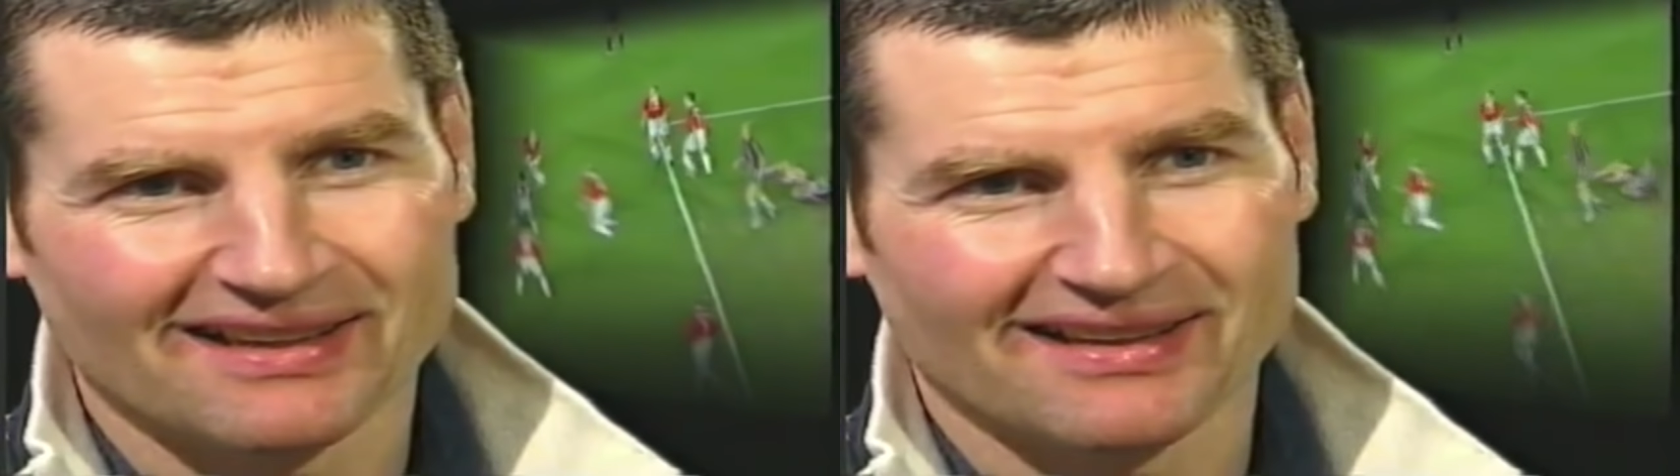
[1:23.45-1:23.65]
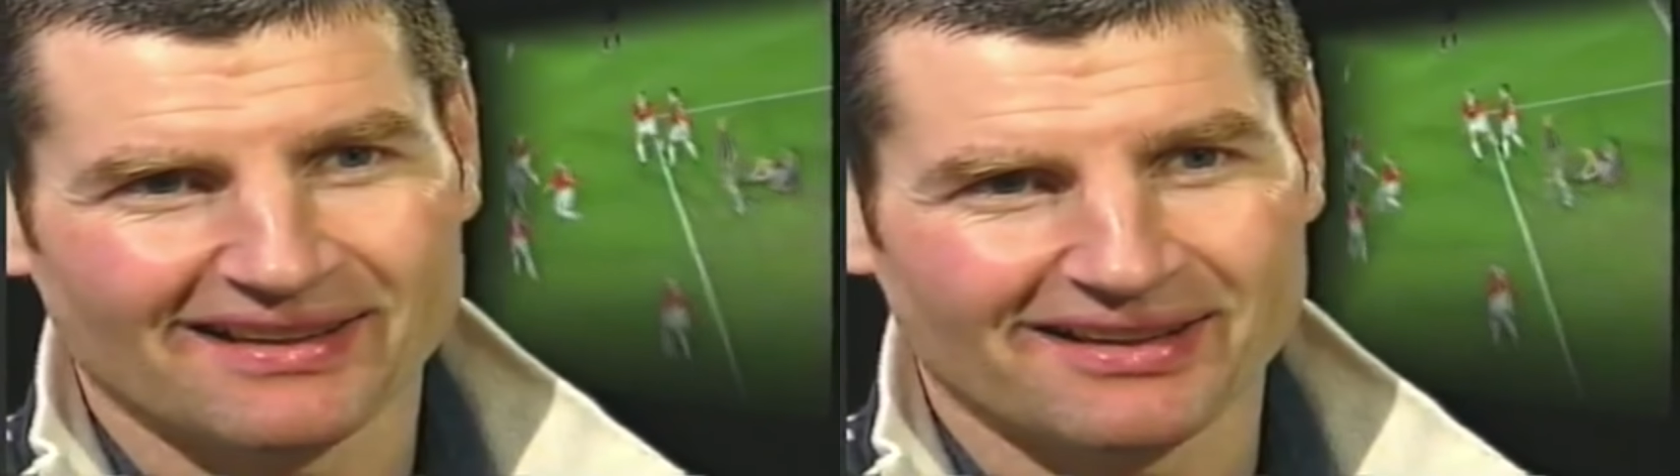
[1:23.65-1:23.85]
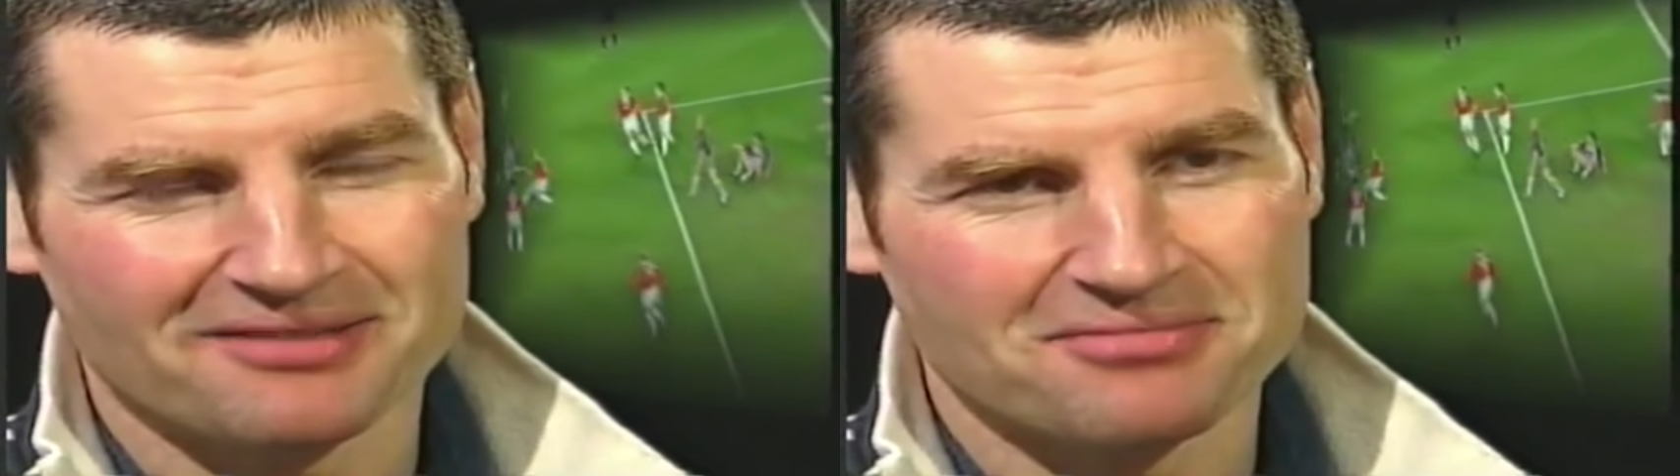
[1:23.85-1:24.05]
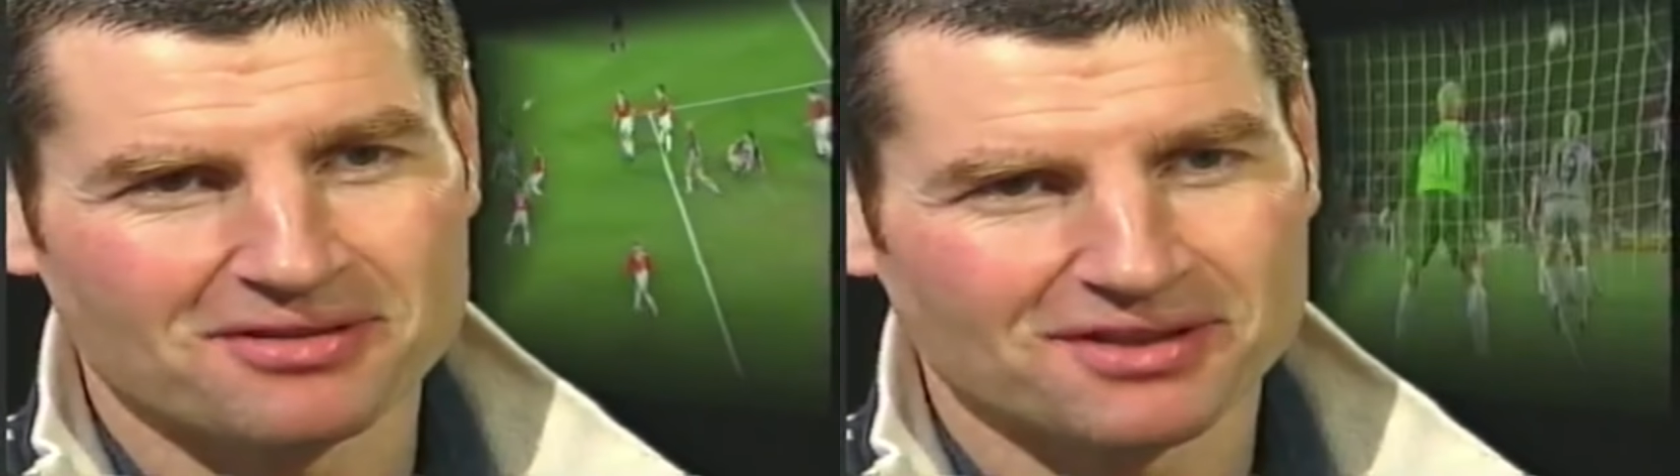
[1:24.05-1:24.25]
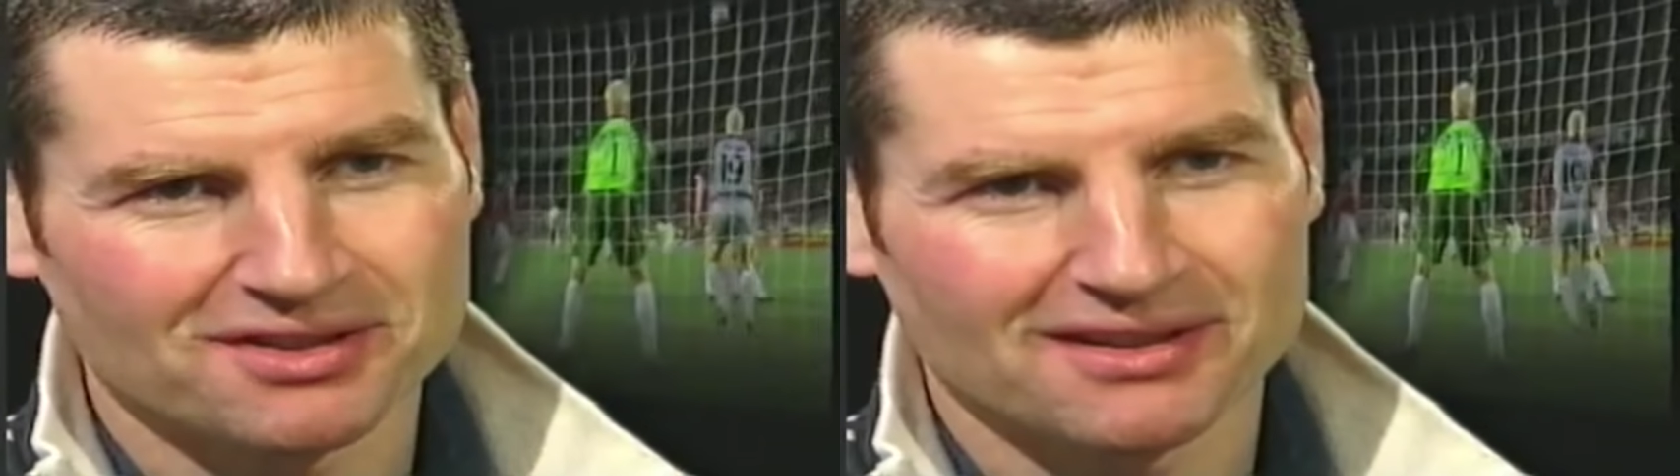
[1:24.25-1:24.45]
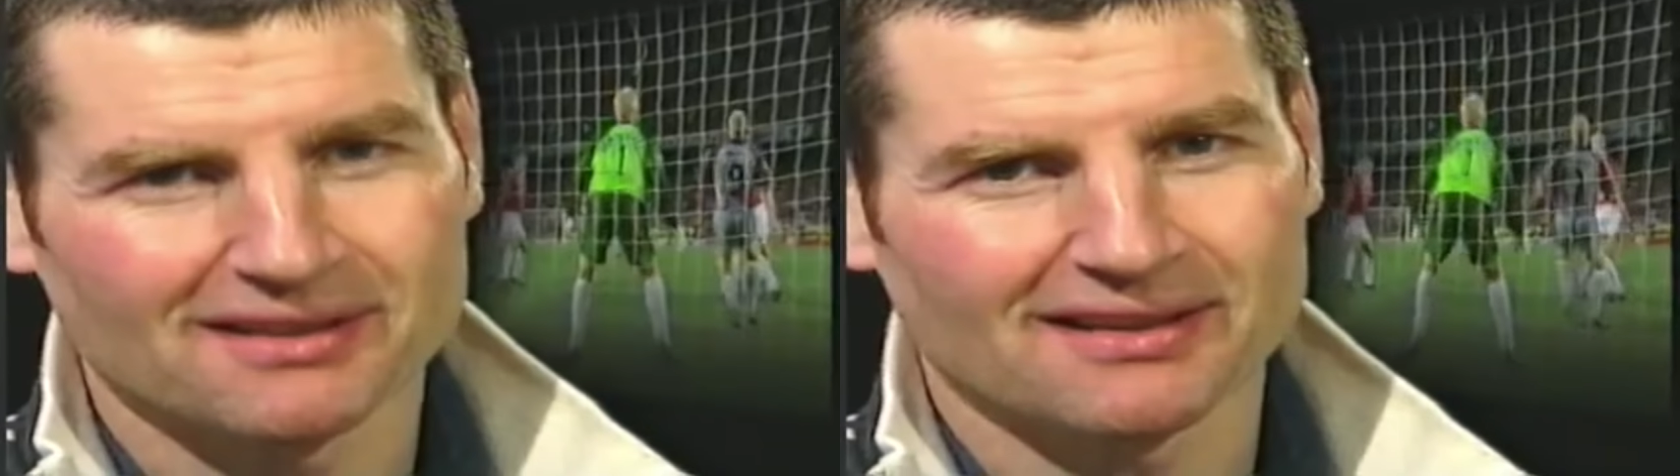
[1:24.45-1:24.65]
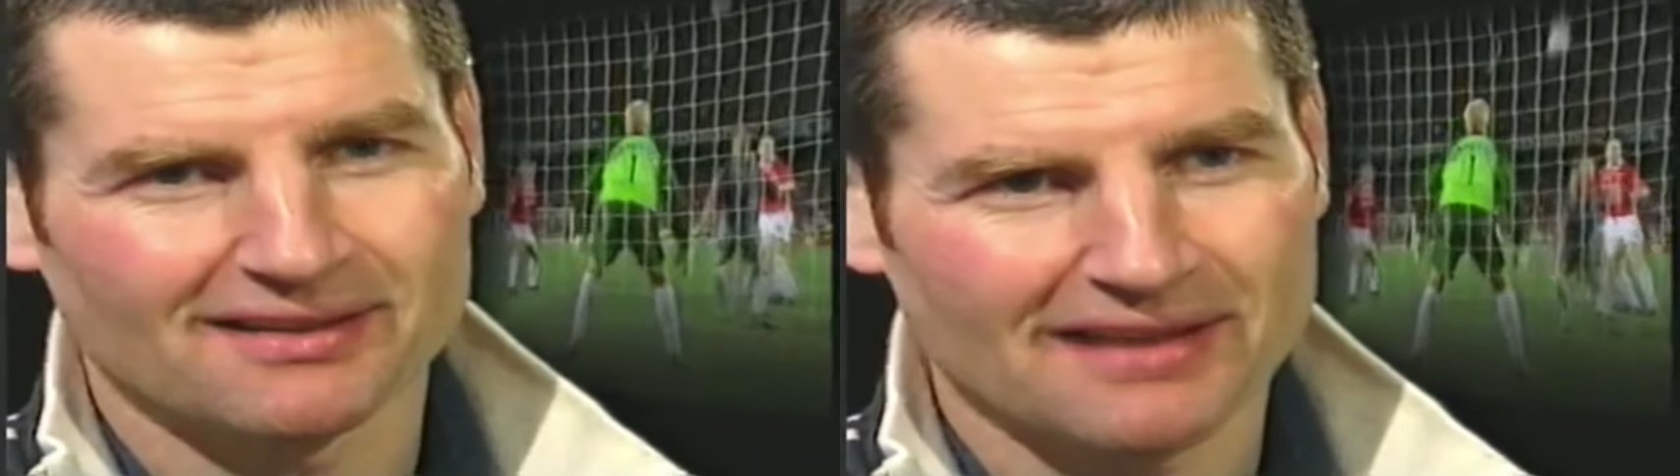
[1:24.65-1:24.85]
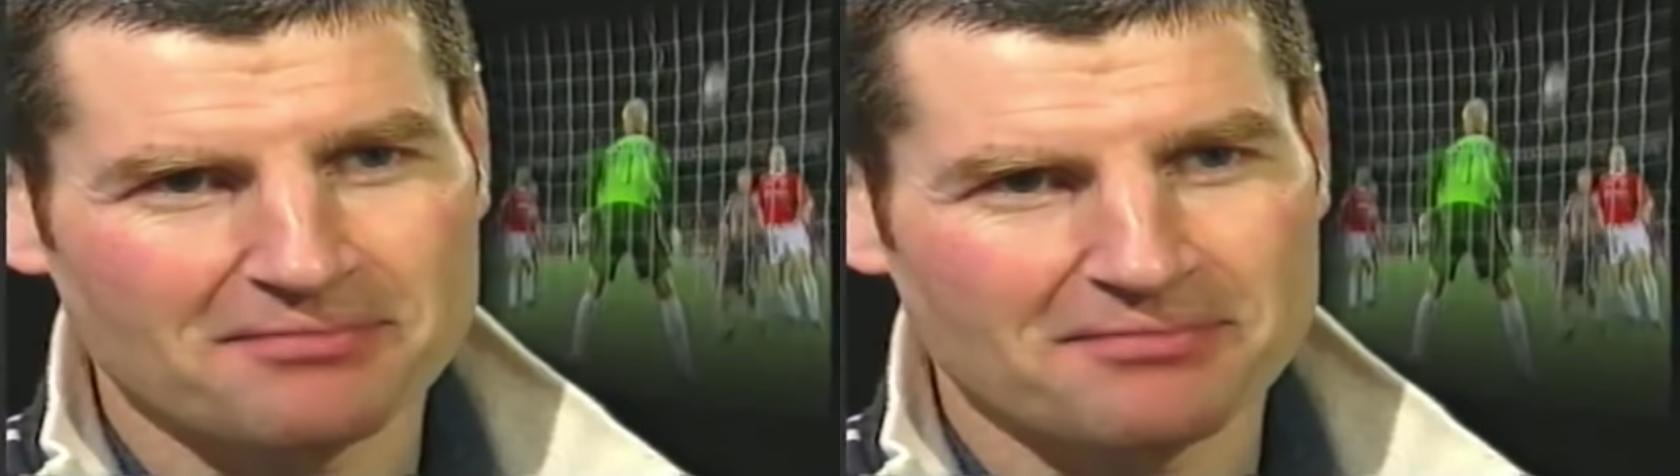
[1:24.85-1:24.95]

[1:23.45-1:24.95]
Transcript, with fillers: Um, but we just need that,